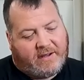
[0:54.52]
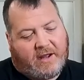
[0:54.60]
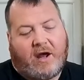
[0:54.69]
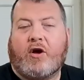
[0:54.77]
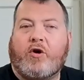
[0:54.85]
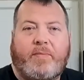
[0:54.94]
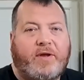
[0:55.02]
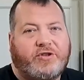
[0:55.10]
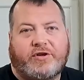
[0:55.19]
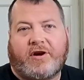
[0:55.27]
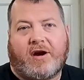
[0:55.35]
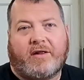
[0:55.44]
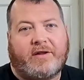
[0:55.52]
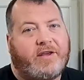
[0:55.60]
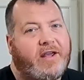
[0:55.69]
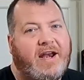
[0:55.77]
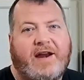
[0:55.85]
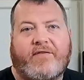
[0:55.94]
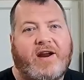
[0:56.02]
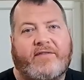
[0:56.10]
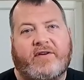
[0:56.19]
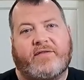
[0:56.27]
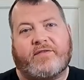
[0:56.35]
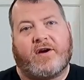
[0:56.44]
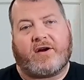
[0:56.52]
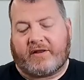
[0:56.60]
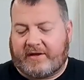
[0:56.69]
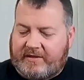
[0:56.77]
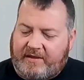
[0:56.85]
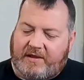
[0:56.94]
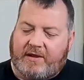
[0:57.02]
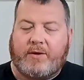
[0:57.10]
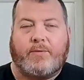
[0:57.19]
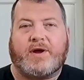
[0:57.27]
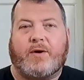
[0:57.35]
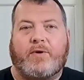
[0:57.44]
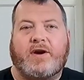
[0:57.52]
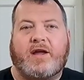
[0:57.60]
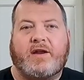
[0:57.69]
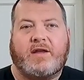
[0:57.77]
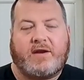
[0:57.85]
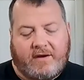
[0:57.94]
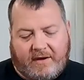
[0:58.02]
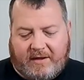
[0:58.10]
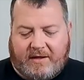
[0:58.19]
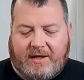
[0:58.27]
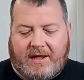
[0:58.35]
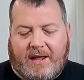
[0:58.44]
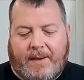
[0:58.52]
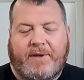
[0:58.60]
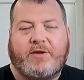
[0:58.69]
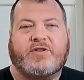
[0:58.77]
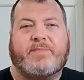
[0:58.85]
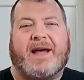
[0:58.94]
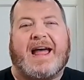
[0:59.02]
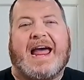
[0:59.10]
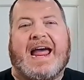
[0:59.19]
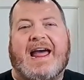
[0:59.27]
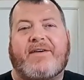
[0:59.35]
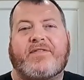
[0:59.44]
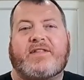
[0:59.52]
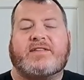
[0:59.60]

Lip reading: a whole bunch of garlic. You can never have enough garlic. We got one onion. I'll be using about half of